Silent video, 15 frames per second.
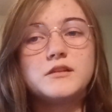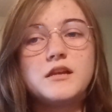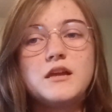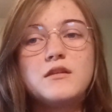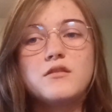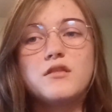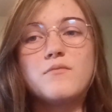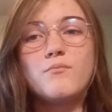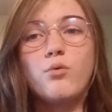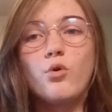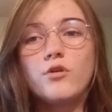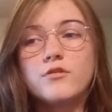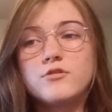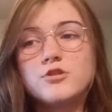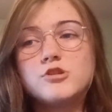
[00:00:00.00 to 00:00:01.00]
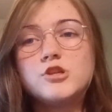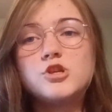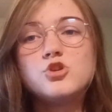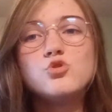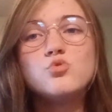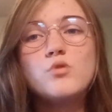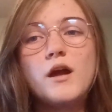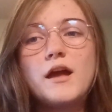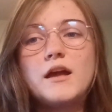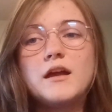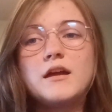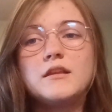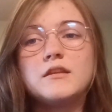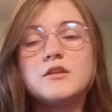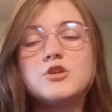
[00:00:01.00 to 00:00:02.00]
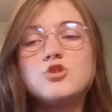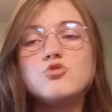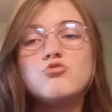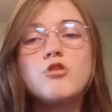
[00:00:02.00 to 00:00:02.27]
it's important to you, and you